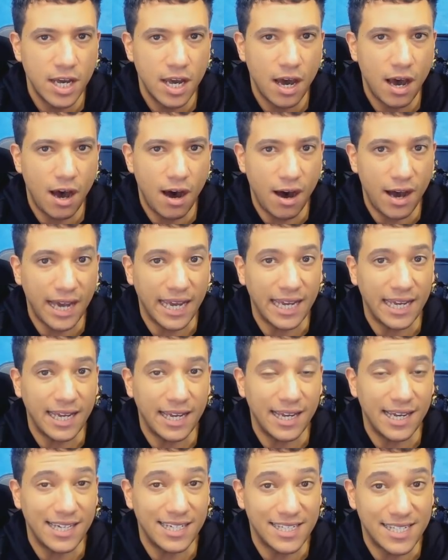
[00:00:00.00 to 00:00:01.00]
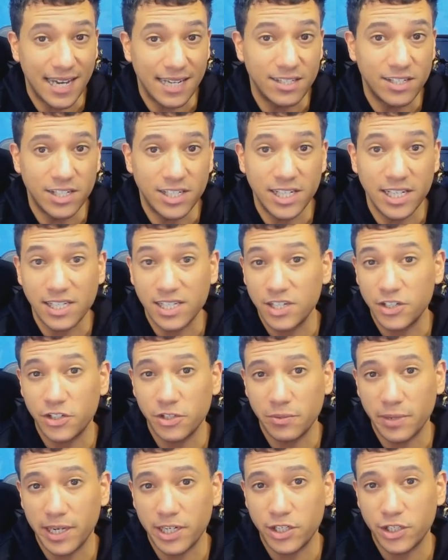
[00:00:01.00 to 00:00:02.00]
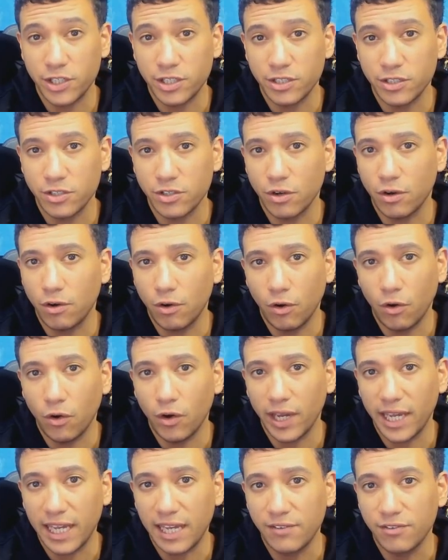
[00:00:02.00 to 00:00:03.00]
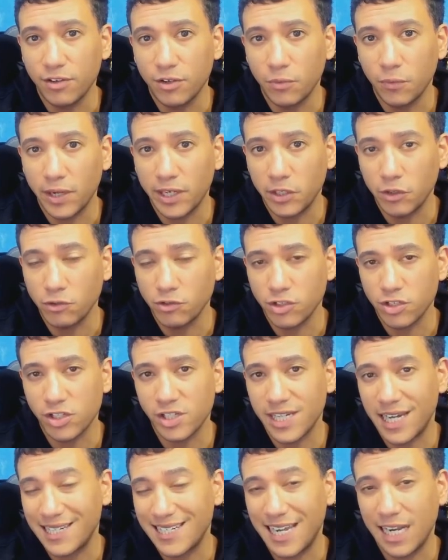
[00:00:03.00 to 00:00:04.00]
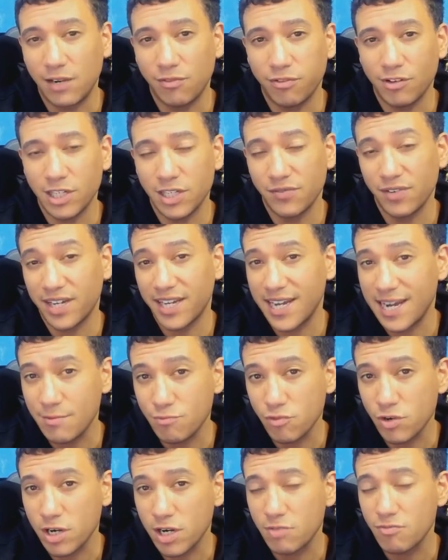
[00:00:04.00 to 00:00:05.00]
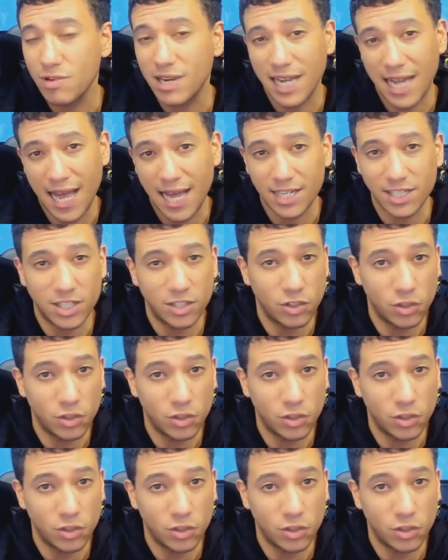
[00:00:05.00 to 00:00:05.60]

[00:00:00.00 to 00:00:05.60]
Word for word: high intensity situations, or even when you're just sat down in front of a camera, relaxed and